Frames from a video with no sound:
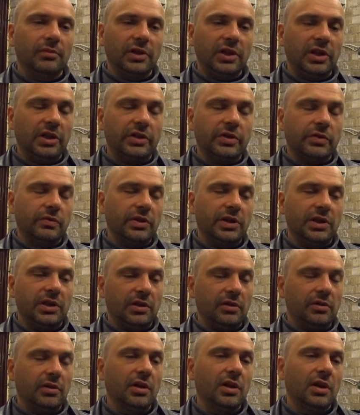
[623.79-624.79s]
It's
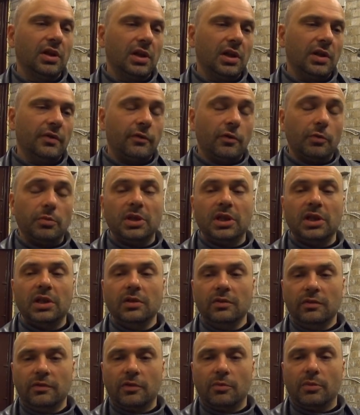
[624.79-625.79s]
very, for
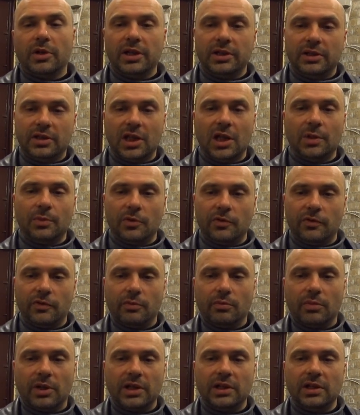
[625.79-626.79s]
me, for my type of
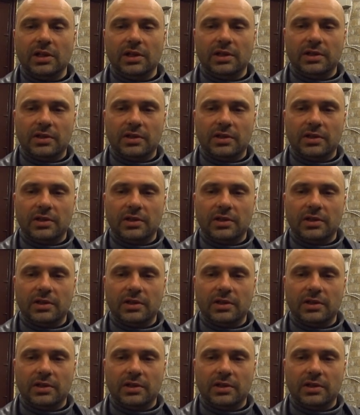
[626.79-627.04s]
a body,